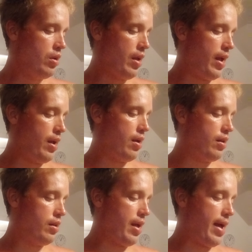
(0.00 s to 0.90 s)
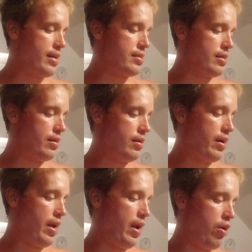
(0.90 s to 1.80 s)
and as a
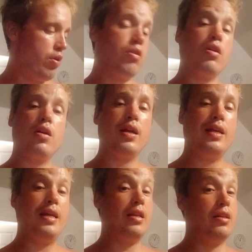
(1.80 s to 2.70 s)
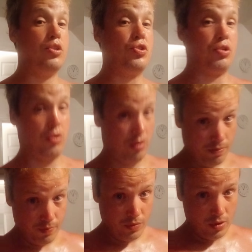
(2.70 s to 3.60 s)
hair conditioner.
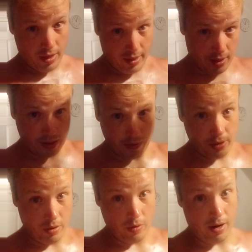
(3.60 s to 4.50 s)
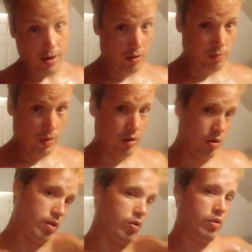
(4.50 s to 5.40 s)
I got some in there right now. I
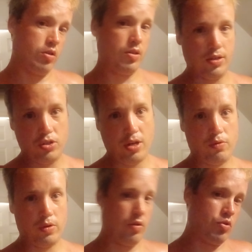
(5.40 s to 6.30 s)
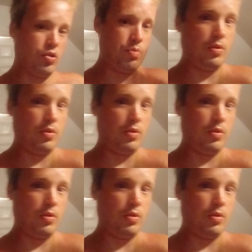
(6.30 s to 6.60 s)
know it looks disheveled. I was just